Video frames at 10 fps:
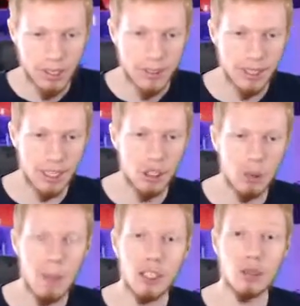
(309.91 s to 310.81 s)
Yeah, again, you
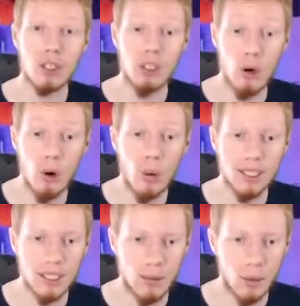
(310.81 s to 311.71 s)
want to make sure that you're
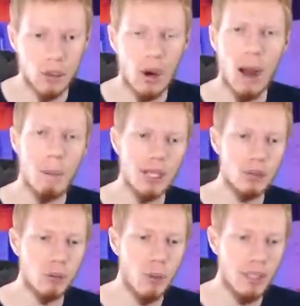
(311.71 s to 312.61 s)
always, well, you're up by
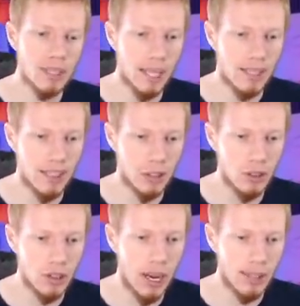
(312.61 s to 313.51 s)
two points and then that
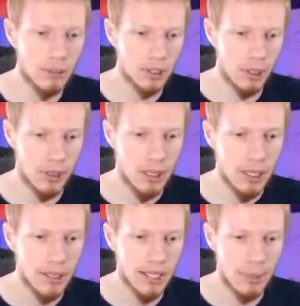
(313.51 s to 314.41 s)
you tie them. So
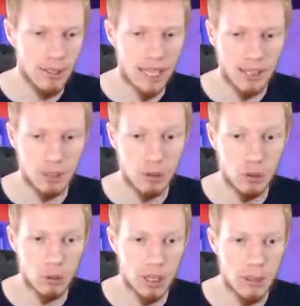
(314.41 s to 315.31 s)
let them attack
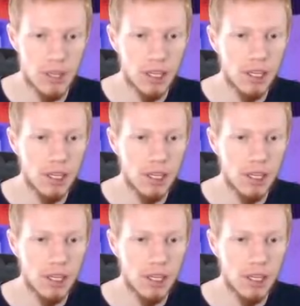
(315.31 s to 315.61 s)
the rim.